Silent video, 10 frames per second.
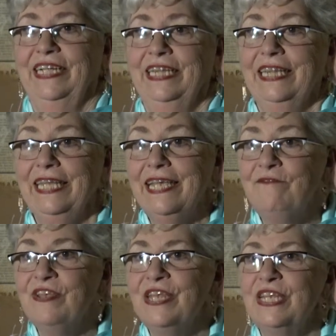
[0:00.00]

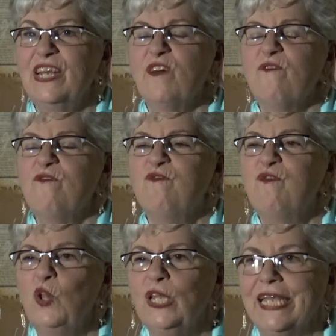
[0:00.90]
live it
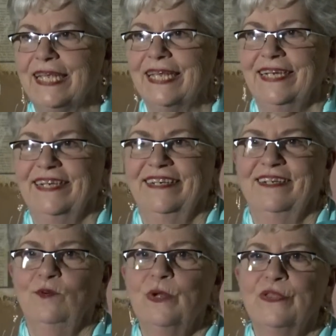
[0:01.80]
fully
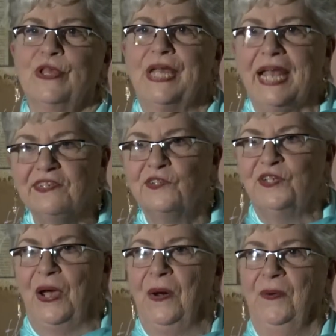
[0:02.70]
with
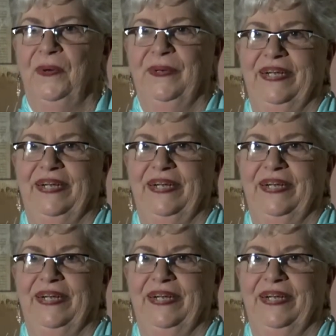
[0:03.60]
gusto.